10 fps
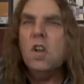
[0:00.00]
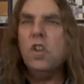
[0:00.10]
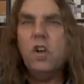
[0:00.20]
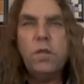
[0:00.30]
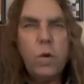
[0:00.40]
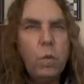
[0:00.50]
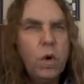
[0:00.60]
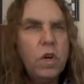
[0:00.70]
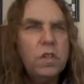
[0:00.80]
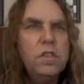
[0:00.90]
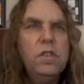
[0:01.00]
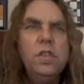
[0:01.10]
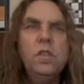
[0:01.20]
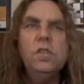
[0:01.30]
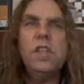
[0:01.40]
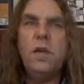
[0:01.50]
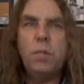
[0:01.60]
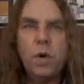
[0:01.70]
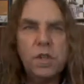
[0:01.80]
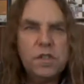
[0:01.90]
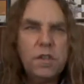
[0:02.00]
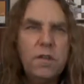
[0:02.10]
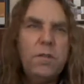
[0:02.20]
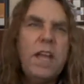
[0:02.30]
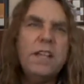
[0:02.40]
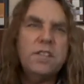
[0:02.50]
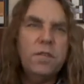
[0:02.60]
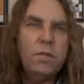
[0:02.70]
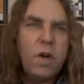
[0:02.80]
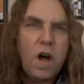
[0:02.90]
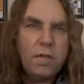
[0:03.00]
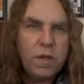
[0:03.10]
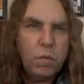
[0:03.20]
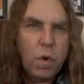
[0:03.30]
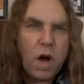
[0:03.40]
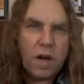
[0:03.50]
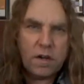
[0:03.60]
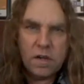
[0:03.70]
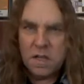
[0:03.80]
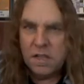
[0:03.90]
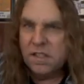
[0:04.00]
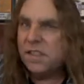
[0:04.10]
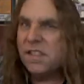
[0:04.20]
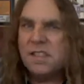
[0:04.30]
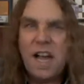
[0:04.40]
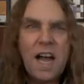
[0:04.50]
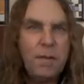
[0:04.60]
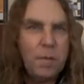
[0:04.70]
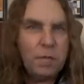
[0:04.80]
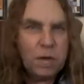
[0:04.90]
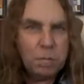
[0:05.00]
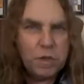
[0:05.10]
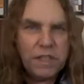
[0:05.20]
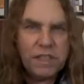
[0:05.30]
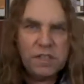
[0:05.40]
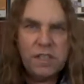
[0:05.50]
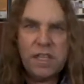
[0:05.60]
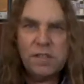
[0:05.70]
Look for world news and personal events involving water. This is a time of completion,